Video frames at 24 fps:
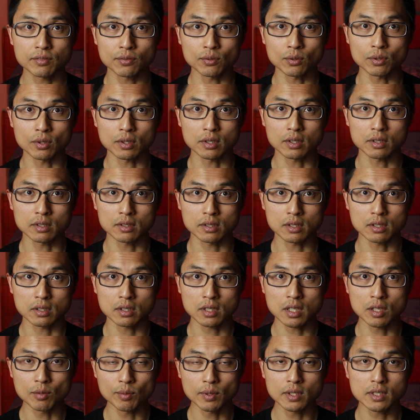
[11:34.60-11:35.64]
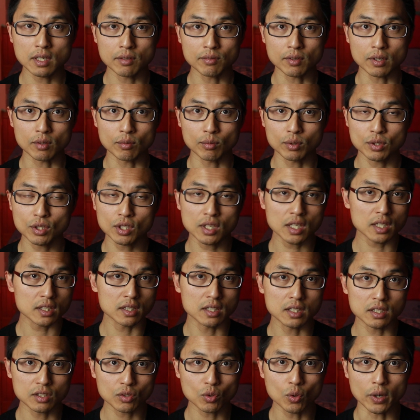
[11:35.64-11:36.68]
for Kiwisaver, which again
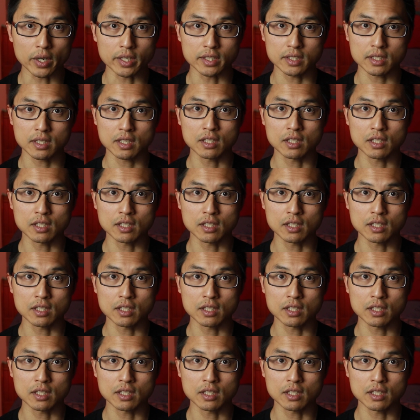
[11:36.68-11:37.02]
is quite